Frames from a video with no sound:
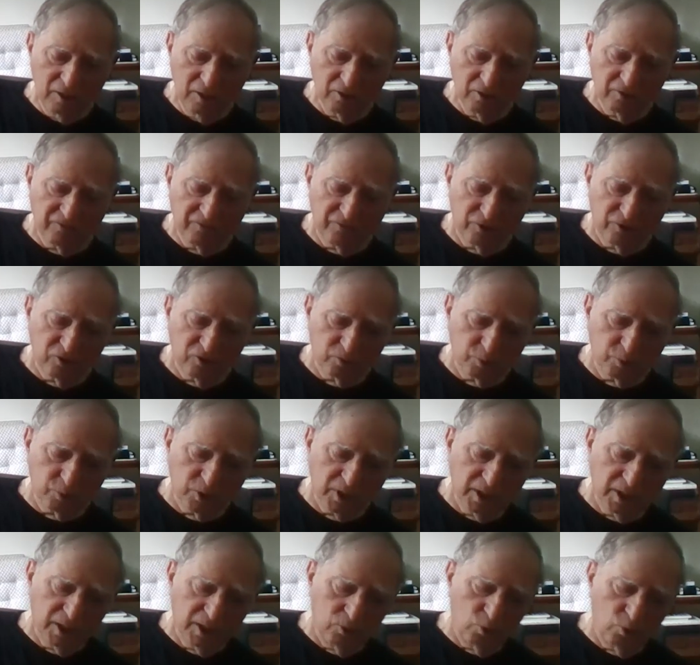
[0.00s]
The first
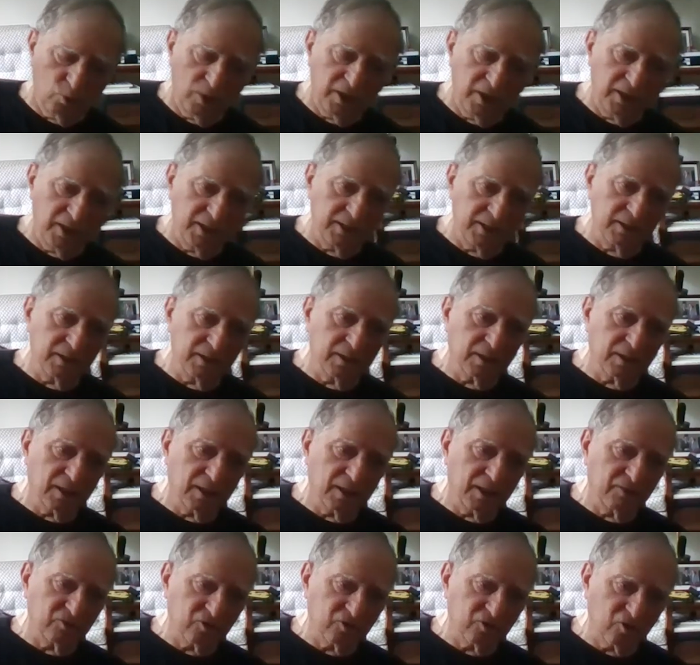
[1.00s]
brigade went in
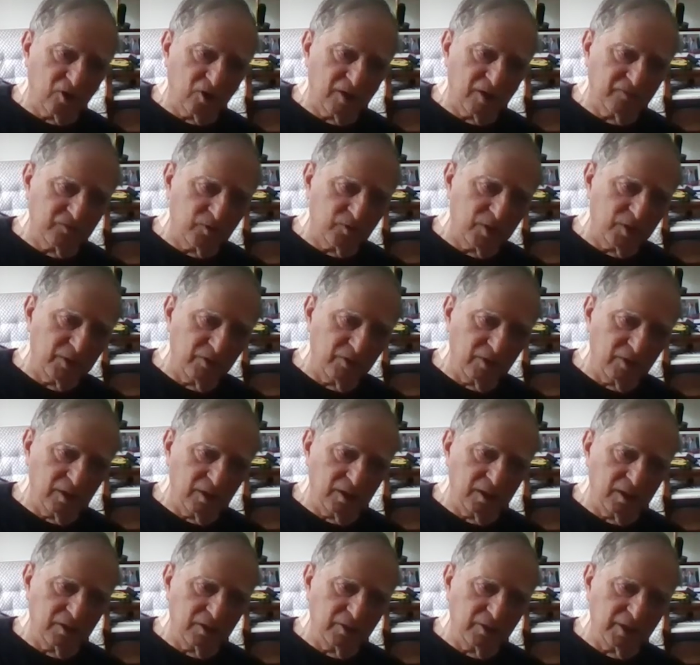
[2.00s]
and scarfed around the
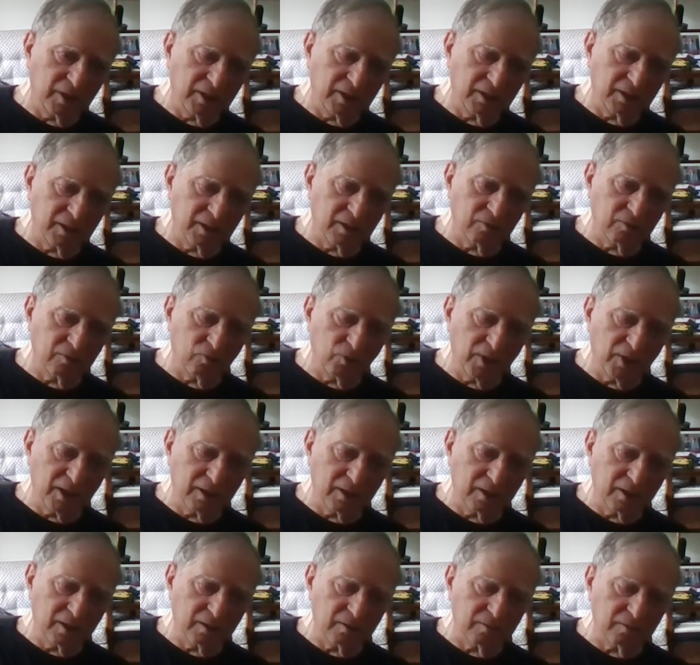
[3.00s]
area, and our, we
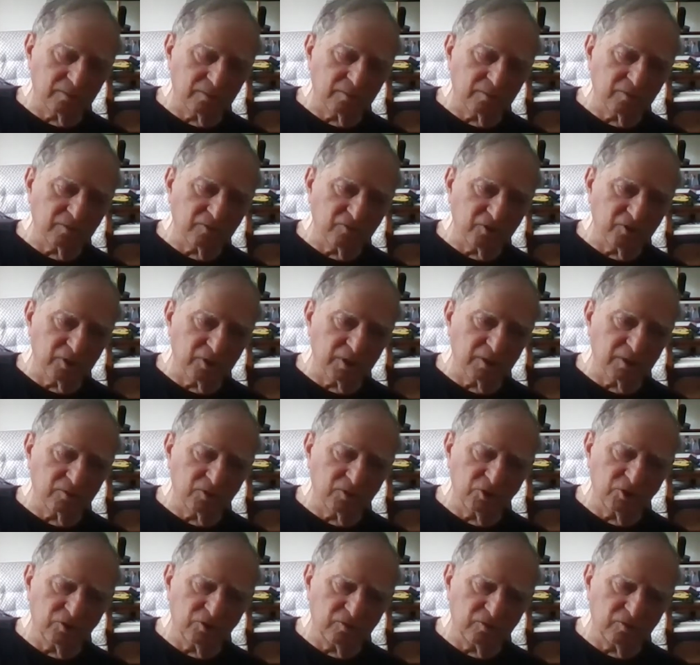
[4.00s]
had a very